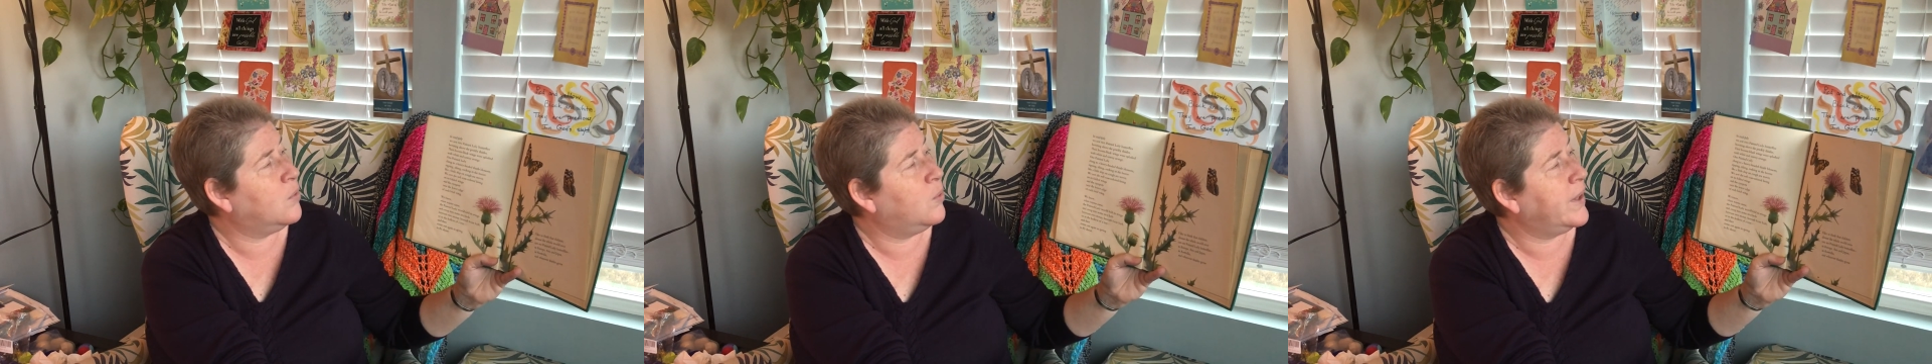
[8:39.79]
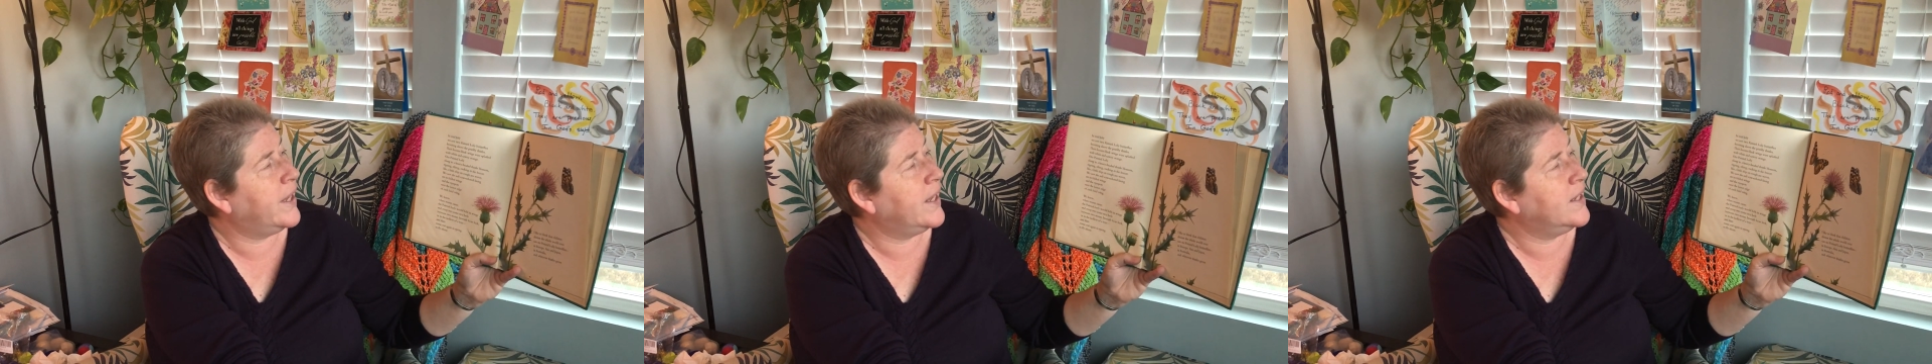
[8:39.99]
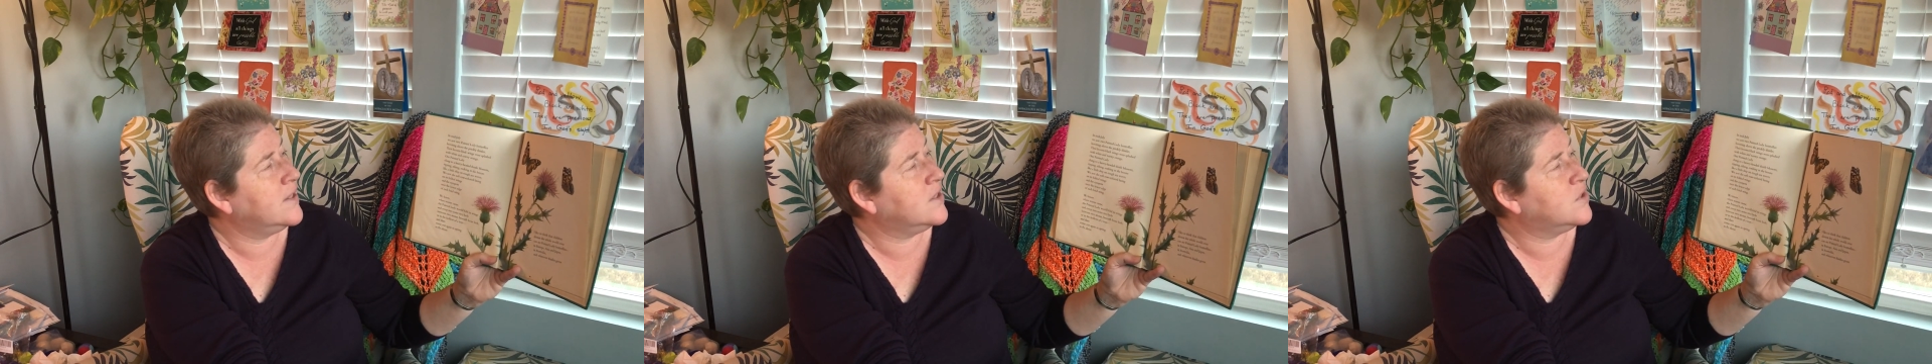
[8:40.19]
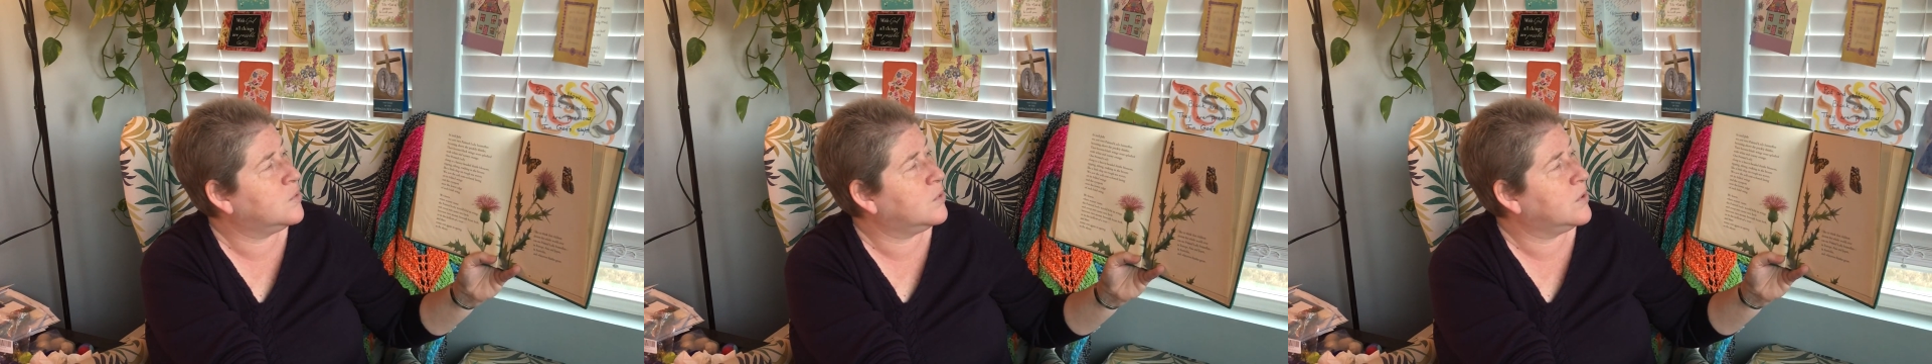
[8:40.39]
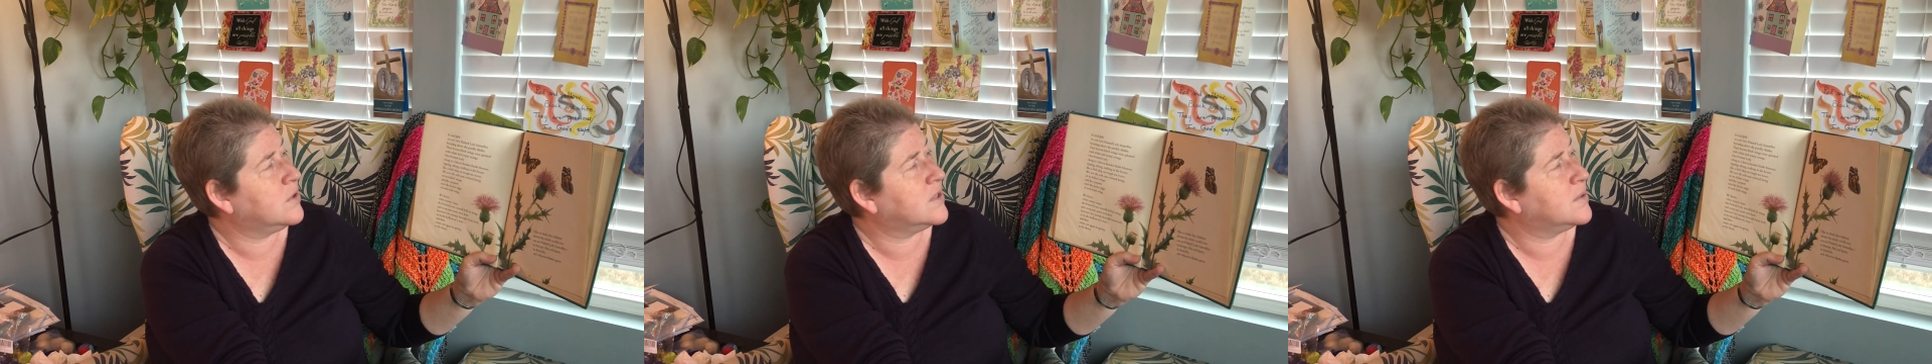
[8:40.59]
wings
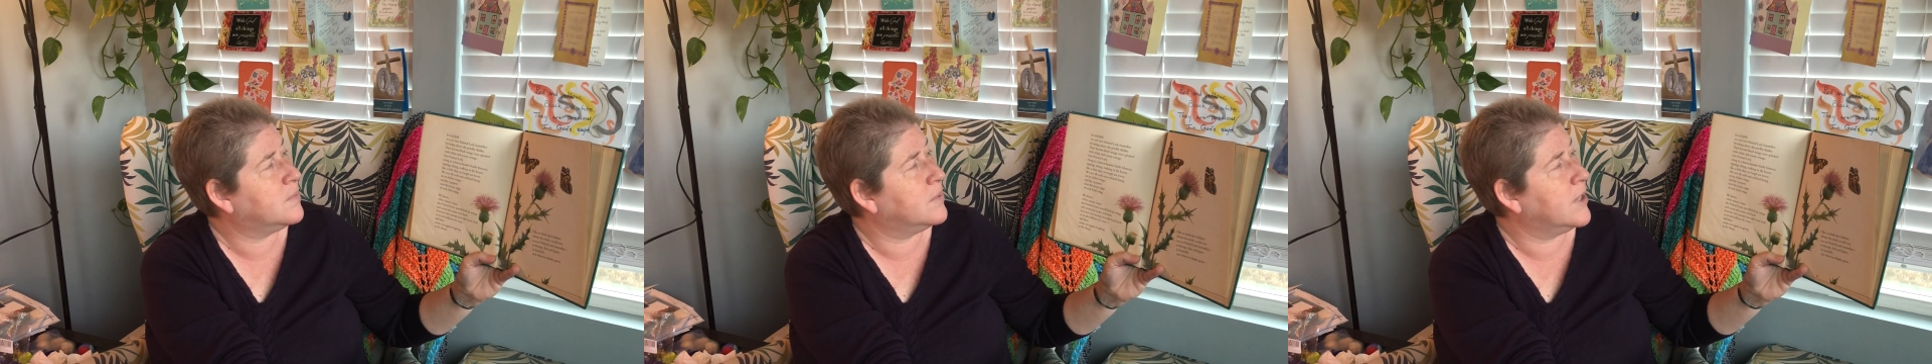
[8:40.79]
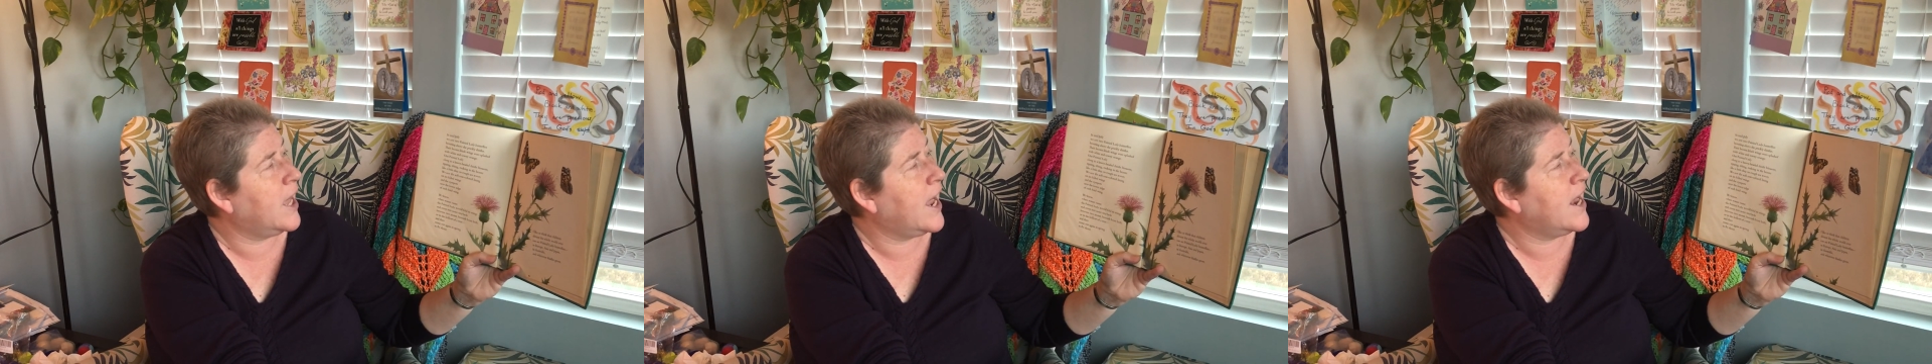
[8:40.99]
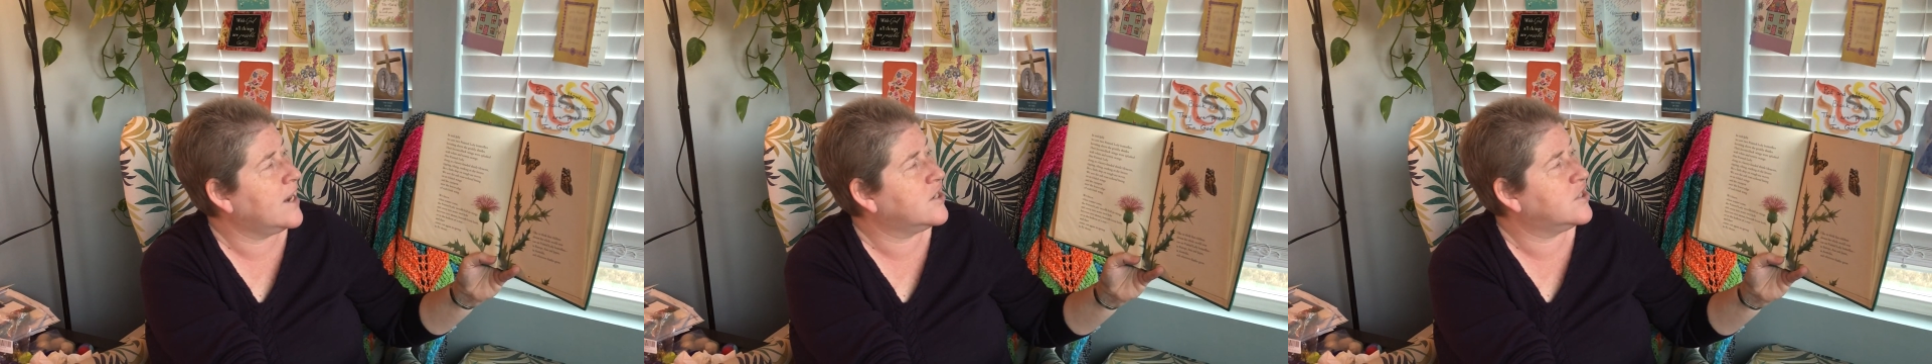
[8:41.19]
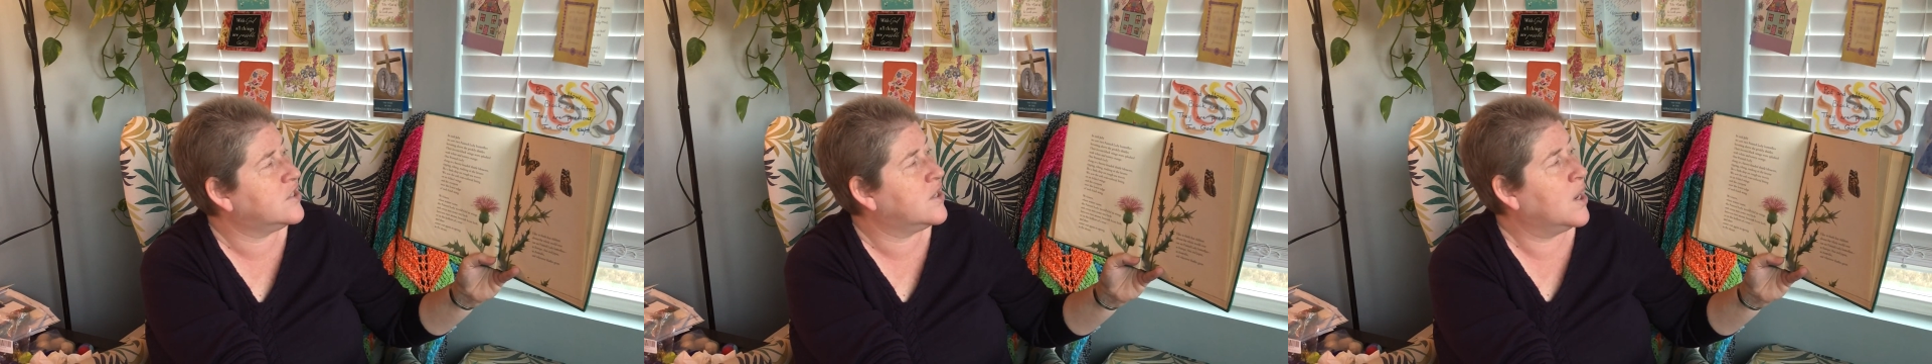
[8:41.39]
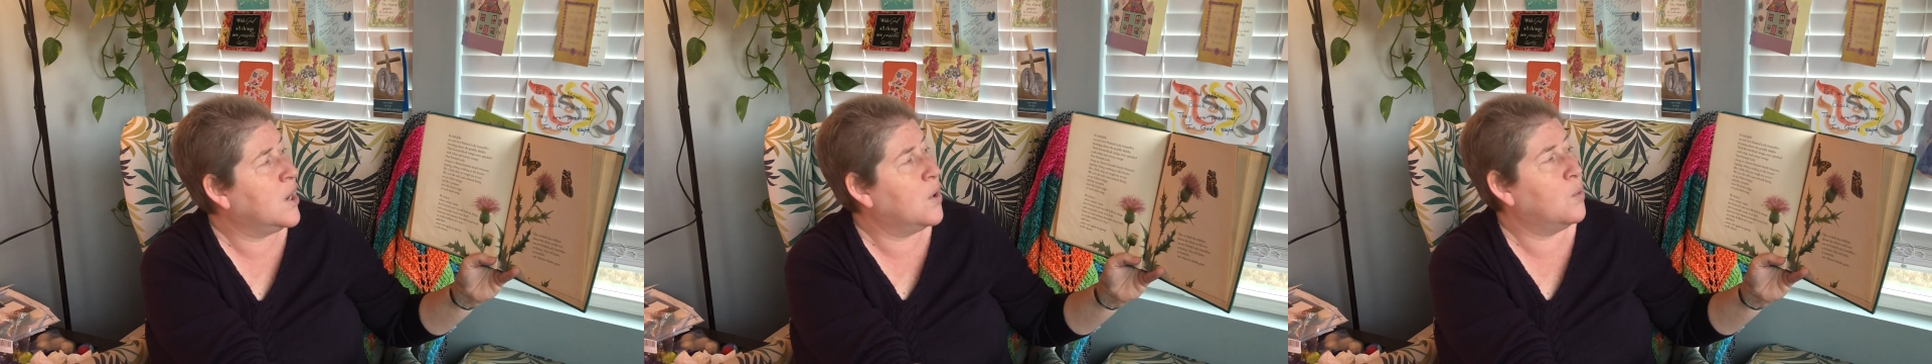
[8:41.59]
were splashed